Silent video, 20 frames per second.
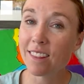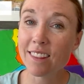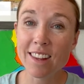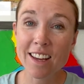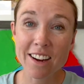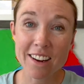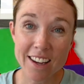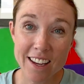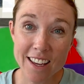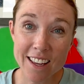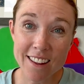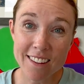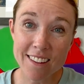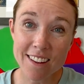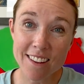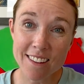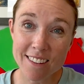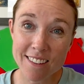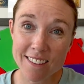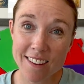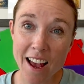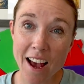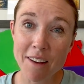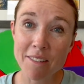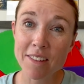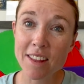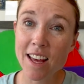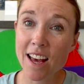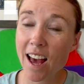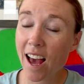There is a
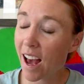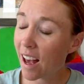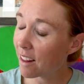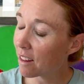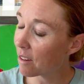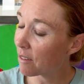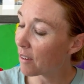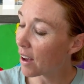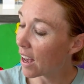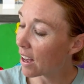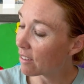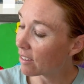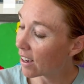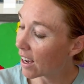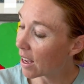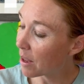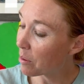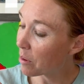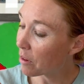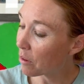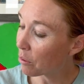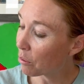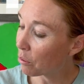staff that has 5 lines.